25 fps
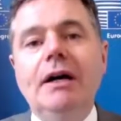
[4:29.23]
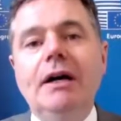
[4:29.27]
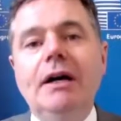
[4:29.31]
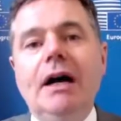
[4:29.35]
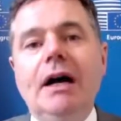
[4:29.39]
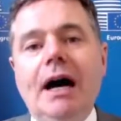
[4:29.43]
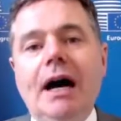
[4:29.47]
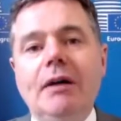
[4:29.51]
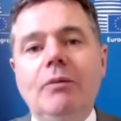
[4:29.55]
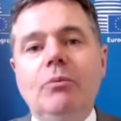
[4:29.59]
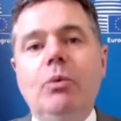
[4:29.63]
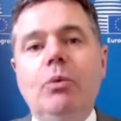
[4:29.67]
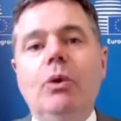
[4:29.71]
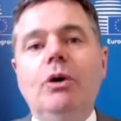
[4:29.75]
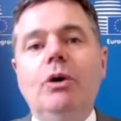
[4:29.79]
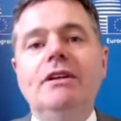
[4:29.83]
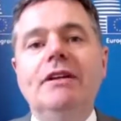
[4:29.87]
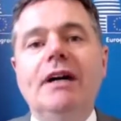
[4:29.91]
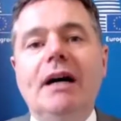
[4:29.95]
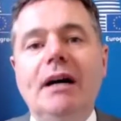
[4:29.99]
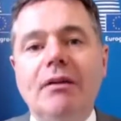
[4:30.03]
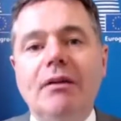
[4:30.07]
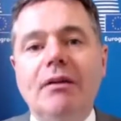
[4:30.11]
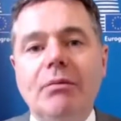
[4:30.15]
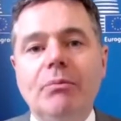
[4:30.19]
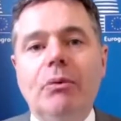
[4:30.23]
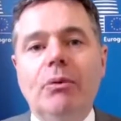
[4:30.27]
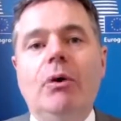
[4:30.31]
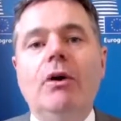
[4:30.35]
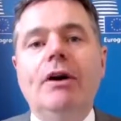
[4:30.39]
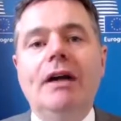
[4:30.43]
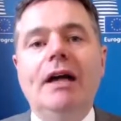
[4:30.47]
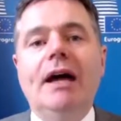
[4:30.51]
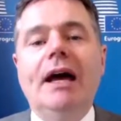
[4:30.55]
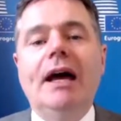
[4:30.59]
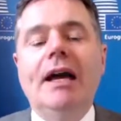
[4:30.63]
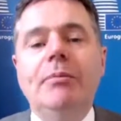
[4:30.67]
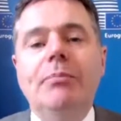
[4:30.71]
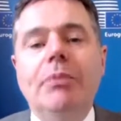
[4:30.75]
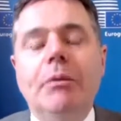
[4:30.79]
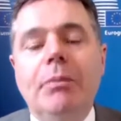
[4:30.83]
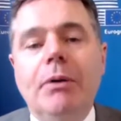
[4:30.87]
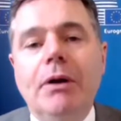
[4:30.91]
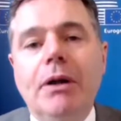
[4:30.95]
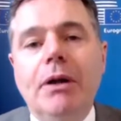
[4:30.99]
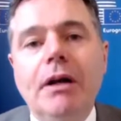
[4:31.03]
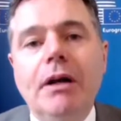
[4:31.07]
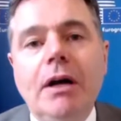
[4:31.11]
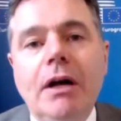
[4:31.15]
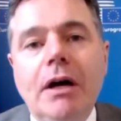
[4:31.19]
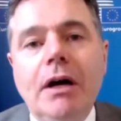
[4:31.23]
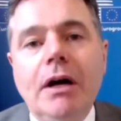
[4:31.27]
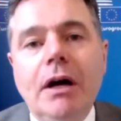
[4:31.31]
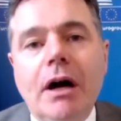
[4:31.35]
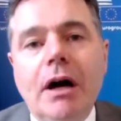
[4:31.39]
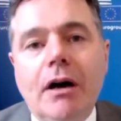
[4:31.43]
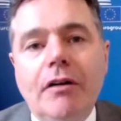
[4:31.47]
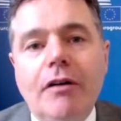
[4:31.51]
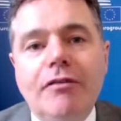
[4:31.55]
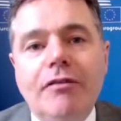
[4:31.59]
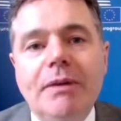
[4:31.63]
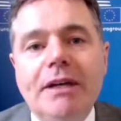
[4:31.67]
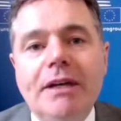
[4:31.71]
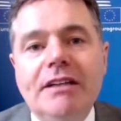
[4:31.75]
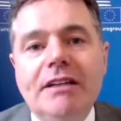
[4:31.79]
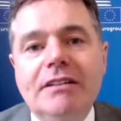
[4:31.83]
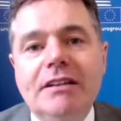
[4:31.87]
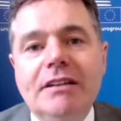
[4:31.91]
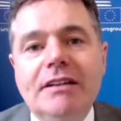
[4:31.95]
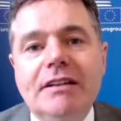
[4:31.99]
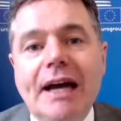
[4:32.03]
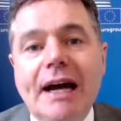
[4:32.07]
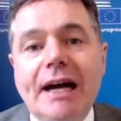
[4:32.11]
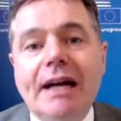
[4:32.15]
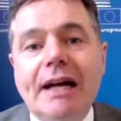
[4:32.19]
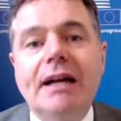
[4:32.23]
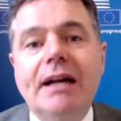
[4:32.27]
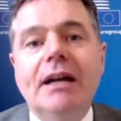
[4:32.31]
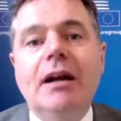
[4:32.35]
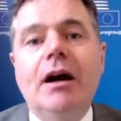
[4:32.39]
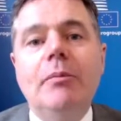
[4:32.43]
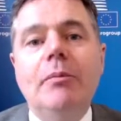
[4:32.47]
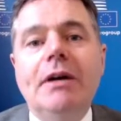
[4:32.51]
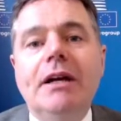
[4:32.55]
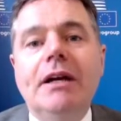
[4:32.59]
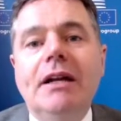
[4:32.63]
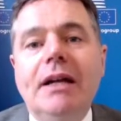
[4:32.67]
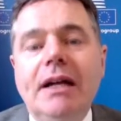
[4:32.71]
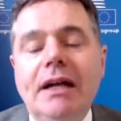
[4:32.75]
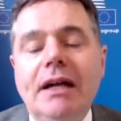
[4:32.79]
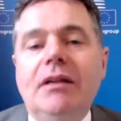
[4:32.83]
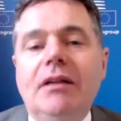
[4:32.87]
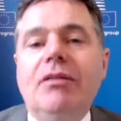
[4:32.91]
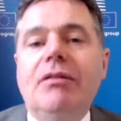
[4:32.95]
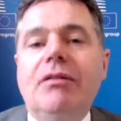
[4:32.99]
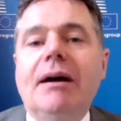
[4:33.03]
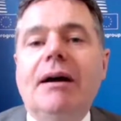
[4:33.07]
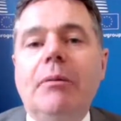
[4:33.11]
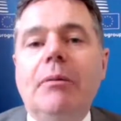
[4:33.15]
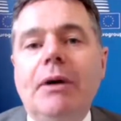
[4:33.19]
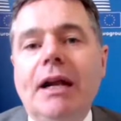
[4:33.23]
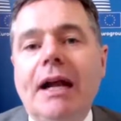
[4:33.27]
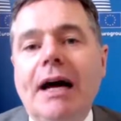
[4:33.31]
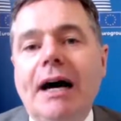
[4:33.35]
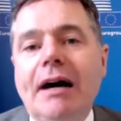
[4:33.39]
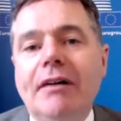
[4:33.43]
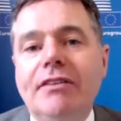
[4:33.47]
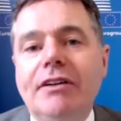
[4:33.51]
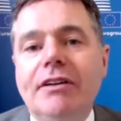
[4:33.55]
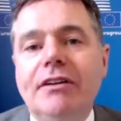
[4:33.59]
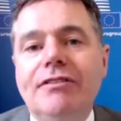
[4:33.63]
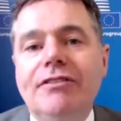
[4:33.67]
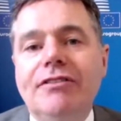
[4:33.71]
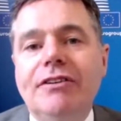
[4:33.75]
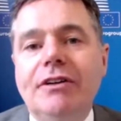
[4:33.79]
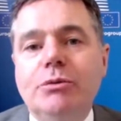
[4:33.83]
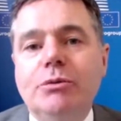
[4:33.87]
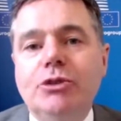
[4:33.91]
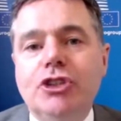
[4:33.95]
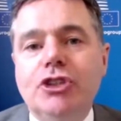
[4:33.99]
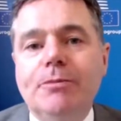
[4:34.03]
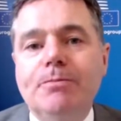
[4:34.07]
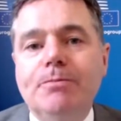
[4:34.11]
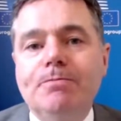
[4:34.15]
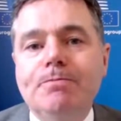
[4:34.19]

and one that is more capable of meeting the economic needs that we'll have in the future.